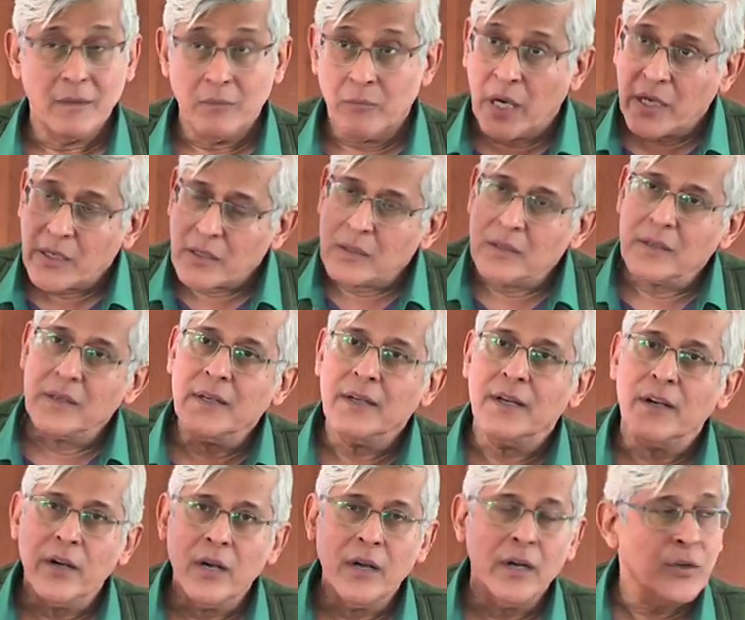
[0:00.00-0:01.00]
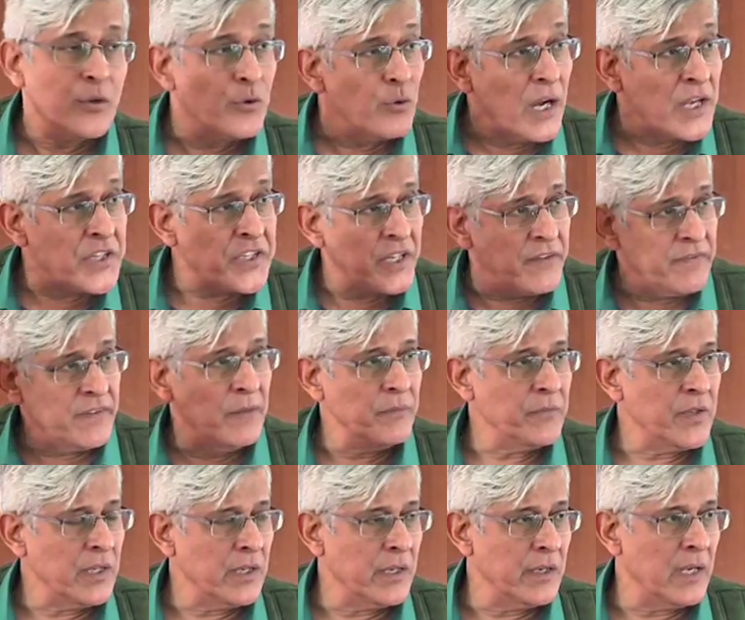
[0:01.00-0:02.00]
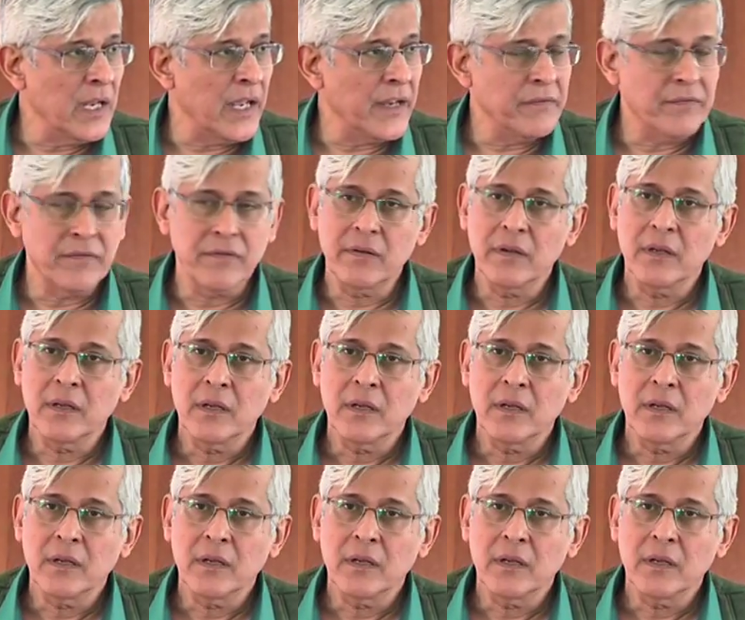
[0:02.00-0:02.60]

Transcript: but to achieve something in life.